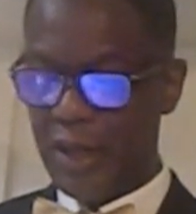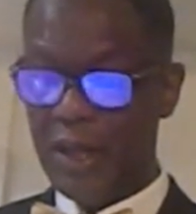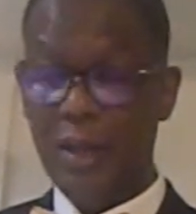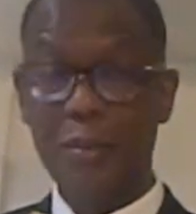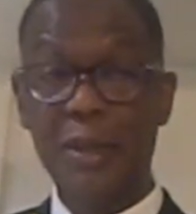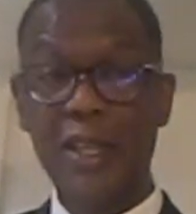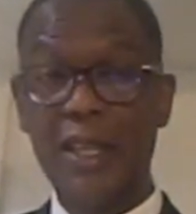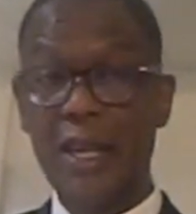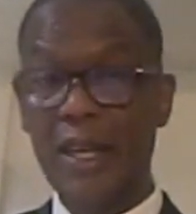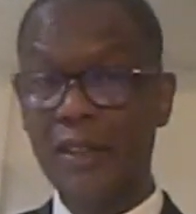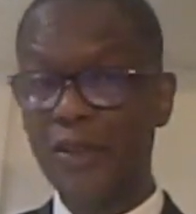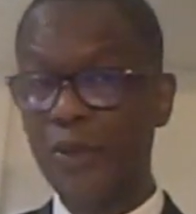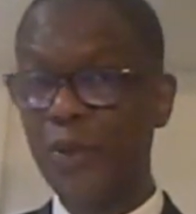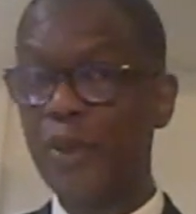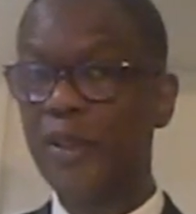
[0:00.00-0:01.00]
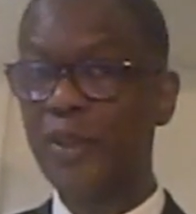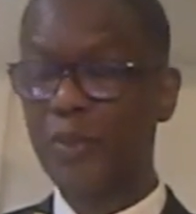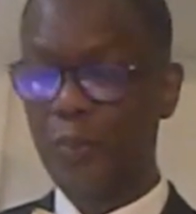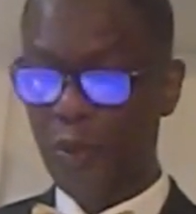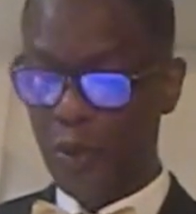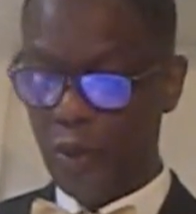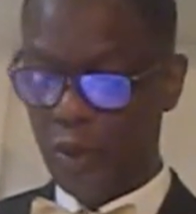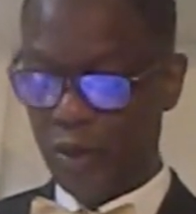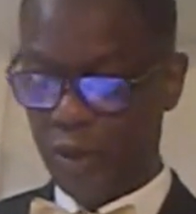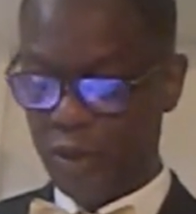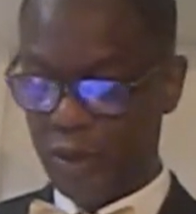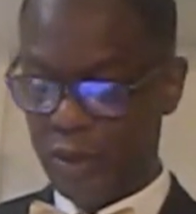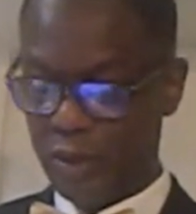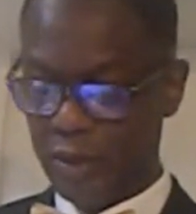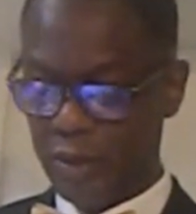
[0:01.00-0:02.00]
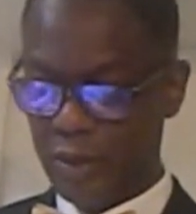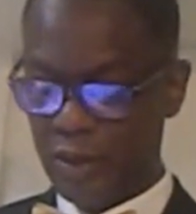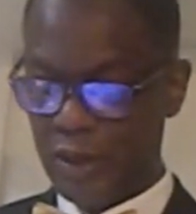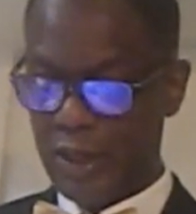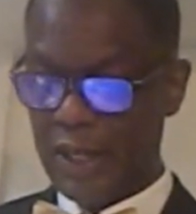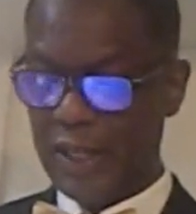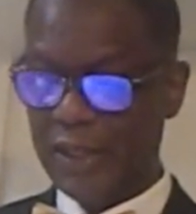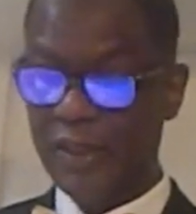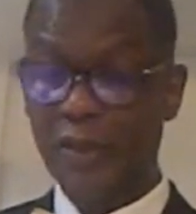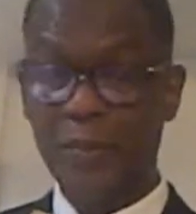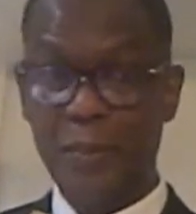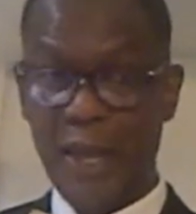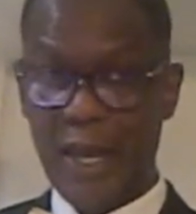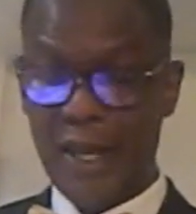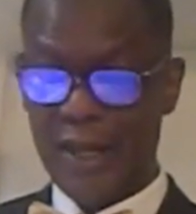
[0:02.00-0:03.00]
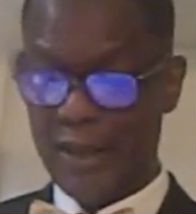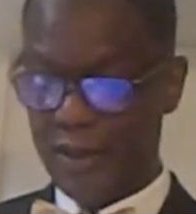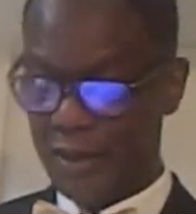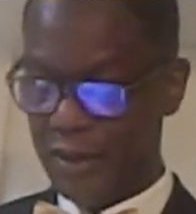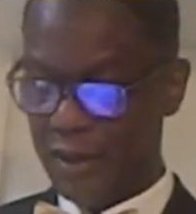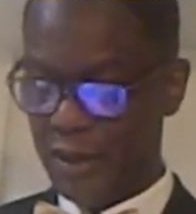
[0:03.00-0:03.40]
and began to explore, expand,